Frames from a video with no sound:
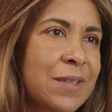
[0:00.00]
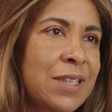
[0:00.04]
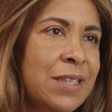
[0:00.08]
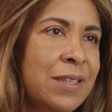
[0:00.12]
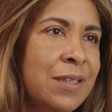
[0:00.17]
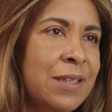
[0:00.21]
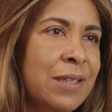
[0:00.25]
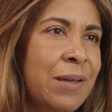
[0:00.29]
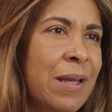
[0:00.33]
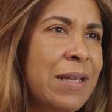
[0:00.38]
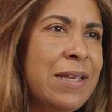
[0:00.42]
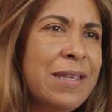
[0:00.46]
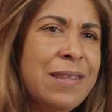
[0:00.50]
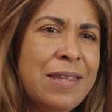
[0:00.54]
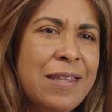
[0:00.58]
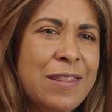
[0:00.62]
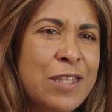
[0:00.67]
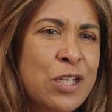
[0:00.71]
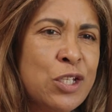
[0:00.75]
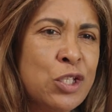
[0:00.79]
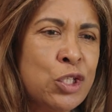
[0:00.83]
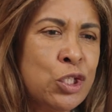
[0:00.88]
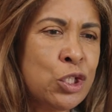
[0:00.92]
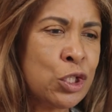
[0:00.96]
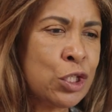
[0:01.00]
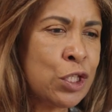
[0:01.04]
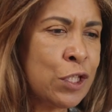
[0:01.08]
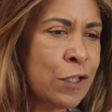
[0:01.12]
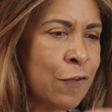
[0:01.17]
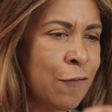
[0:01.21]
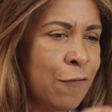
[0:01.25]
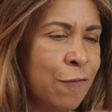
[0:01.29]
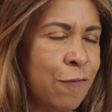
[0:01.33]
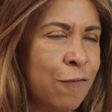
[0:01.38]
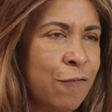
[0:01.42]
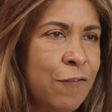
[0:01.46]
you know, anything that
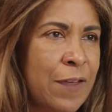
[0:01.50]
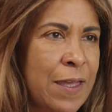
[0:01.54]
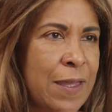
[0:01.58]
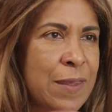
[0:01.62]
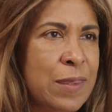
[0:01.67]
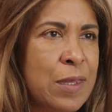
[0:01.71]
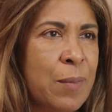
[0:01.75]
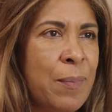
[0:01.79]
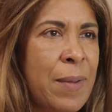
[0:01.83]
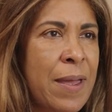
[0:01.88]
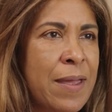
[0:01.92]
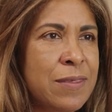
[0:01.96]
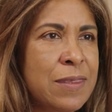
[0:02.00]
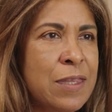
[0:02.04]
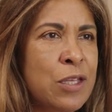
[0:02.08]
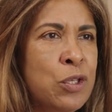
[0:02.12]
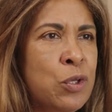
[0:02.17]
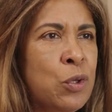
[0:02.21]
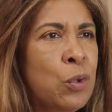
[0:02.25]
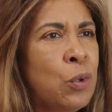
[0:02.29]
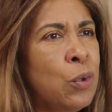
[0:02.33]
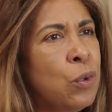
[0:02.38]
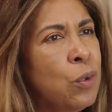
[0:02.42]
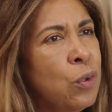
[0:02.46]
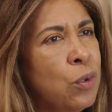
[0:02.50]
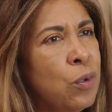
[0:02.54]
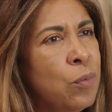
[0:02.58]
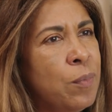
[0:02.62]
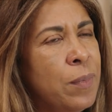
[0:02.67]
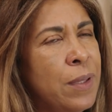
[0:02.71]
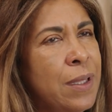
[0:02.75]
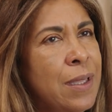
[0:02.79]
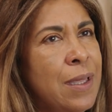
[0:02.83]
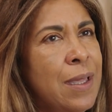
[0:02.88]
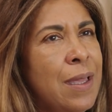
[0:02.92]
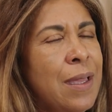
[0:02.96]
doesn't fit the norm,